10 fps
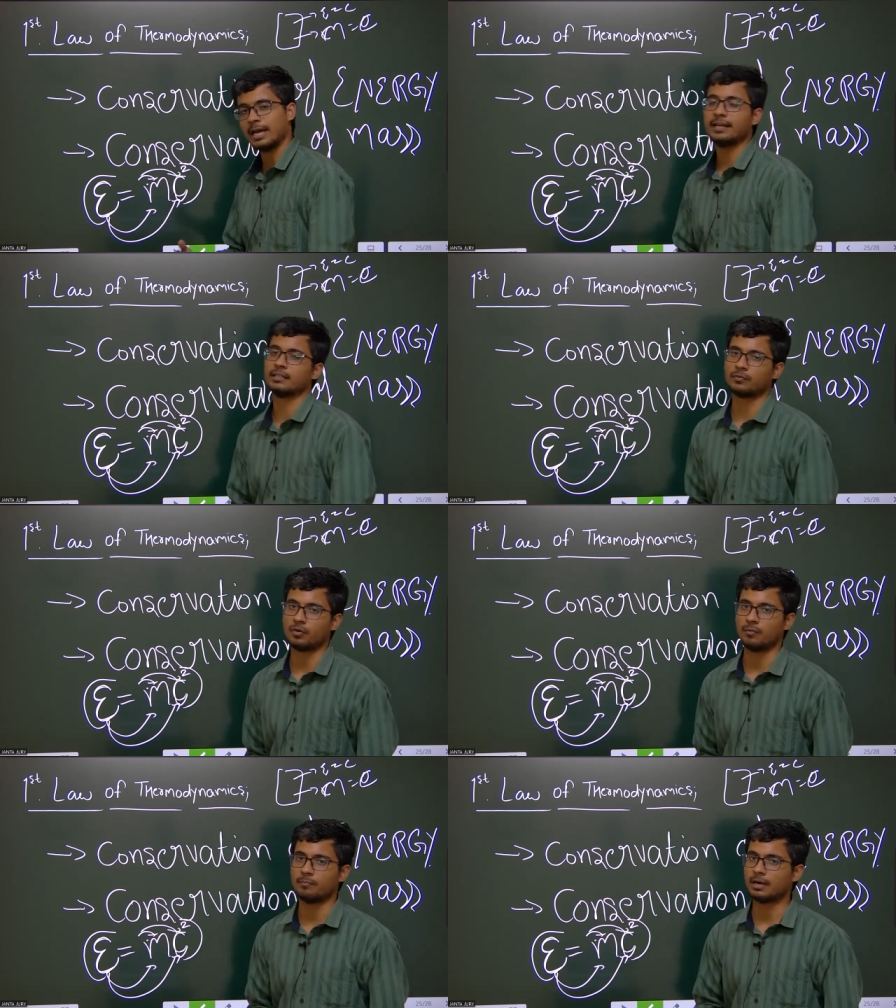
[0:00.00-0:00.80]
any other
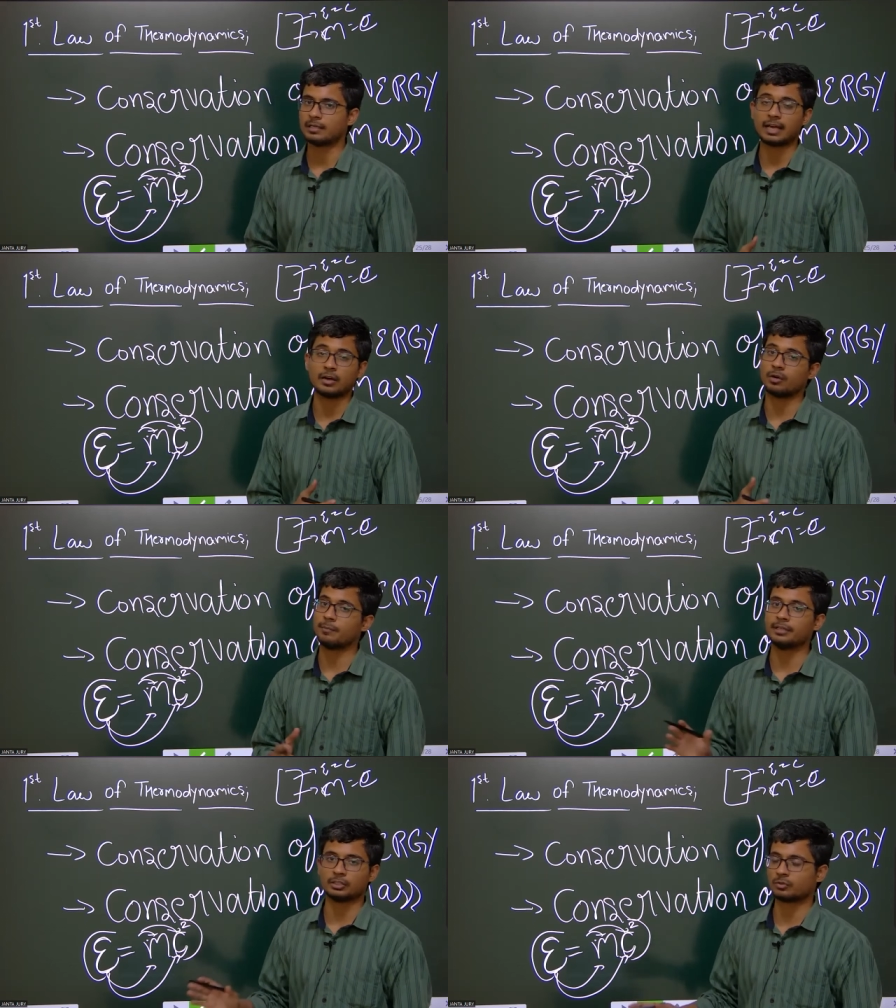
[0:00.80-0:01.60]
form, but
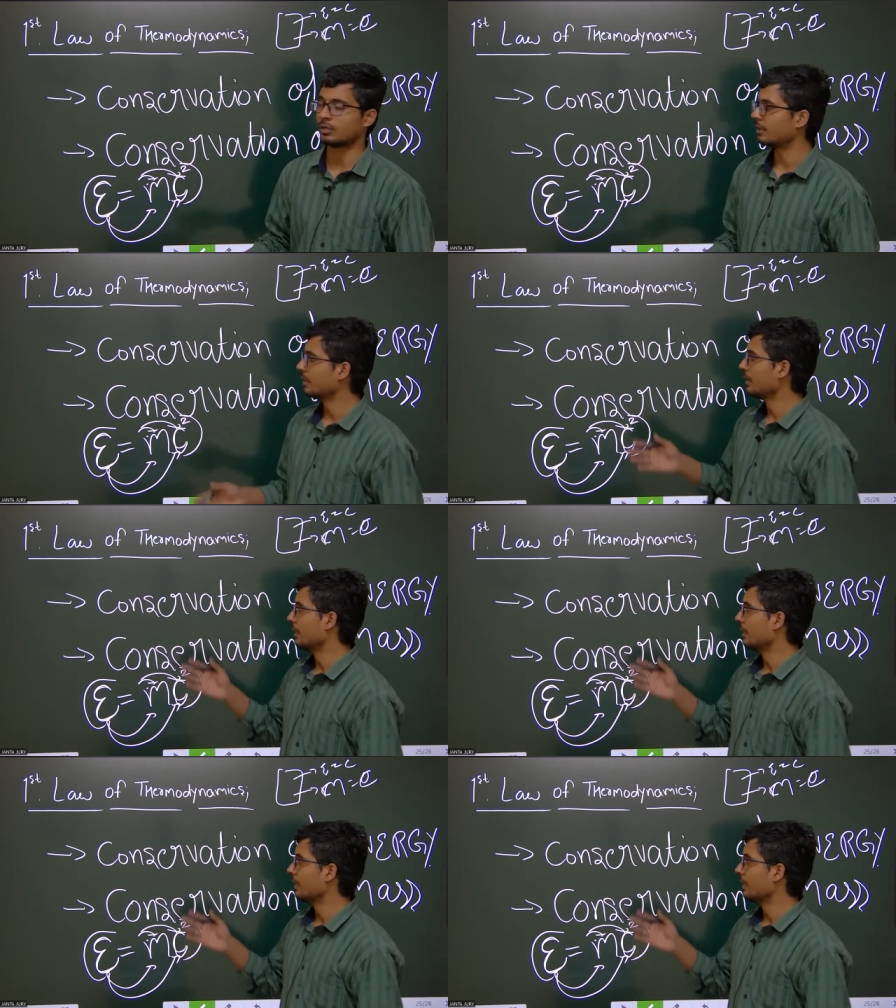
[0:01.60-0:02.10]
cannot be destroyed.